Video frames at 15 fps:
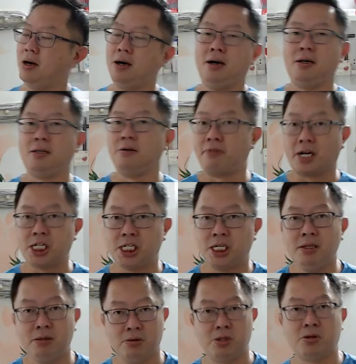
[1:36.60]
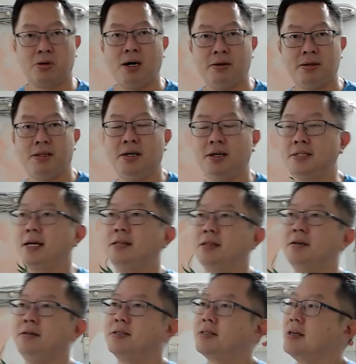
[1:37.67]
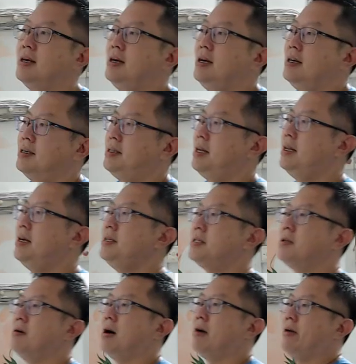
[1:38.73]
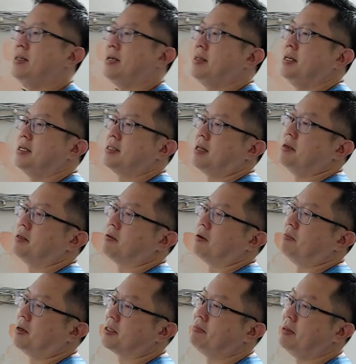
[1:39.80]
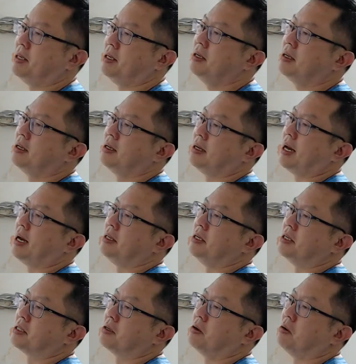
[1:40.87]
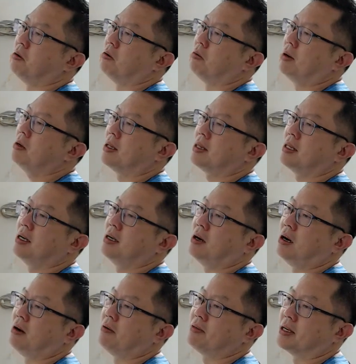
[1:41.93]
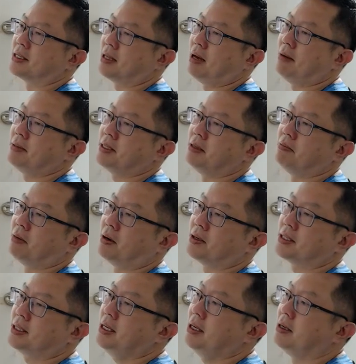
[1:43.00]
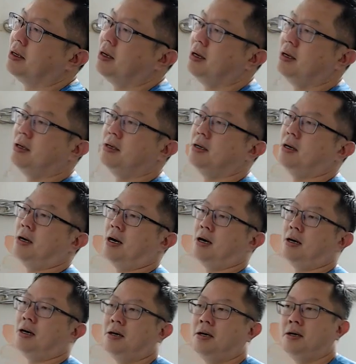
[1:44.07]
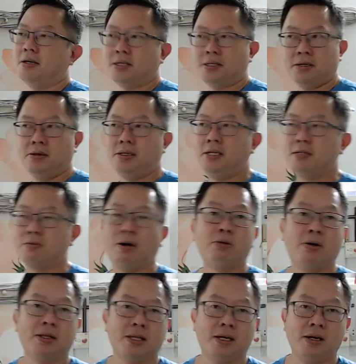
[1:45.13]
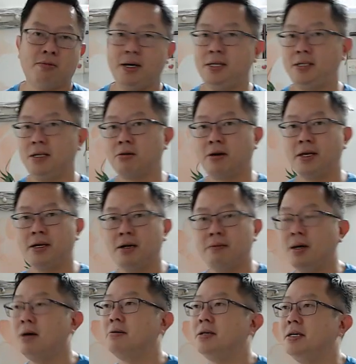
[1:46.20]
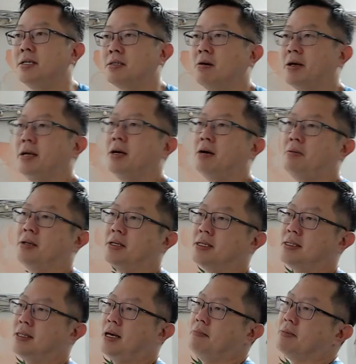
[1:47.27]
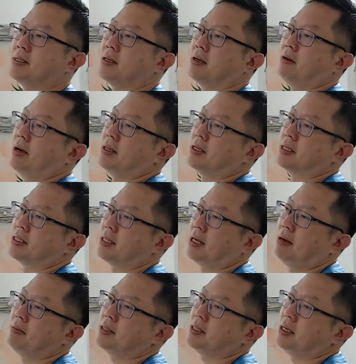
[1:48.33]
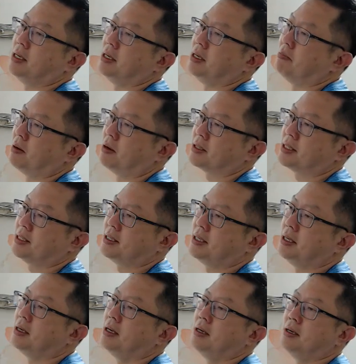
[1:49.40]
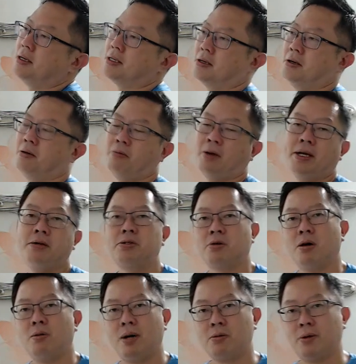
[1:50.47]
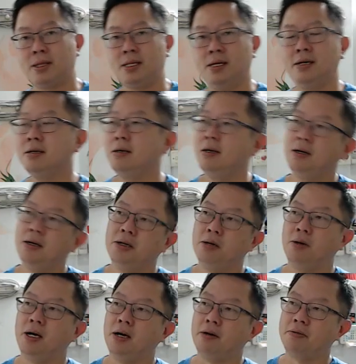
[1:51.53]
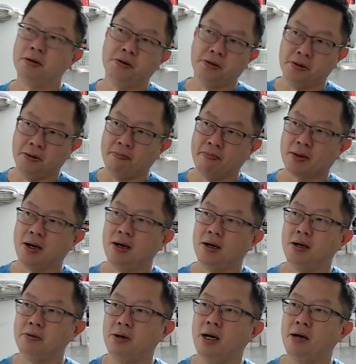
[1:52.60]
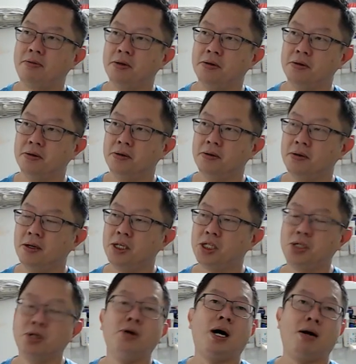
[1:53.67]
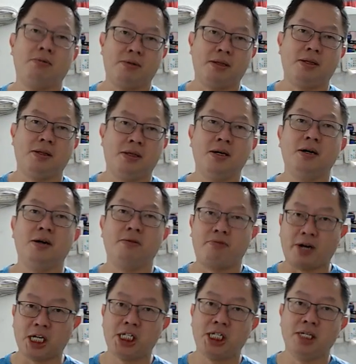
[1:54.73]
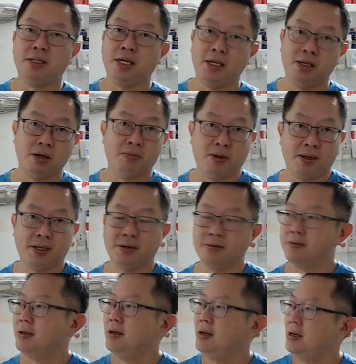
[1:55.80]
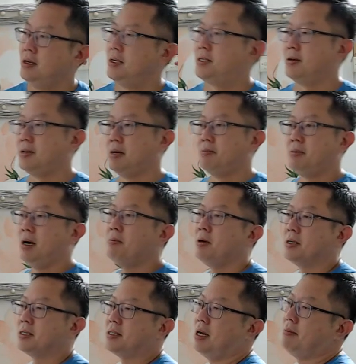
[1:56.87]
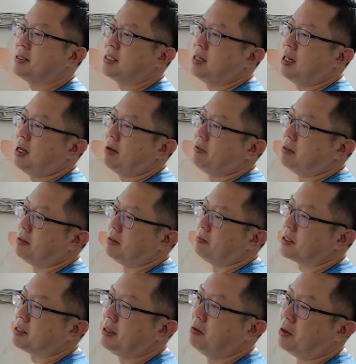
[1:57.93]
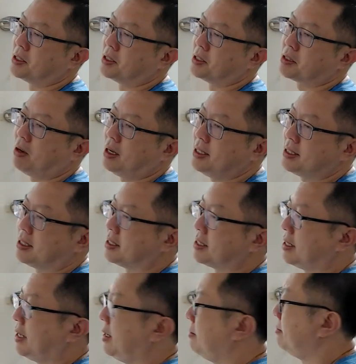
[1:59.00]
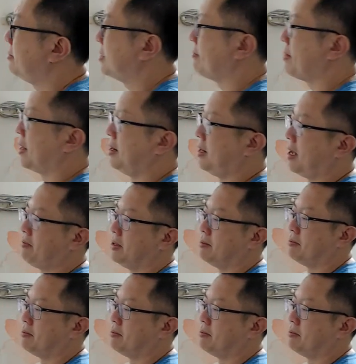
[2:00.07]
fraction to draw out the sentence. Dylan sold 190 stamps from box B, and he sold 1/4 of the stamps in box C. So this 1/4, what is it talking about? It's talking about the stamps, right? The stamps in box C. So when you draw 1/4, you will have to show out the fraction in your model. So the number of stamps left in box B was twice the stamps left in box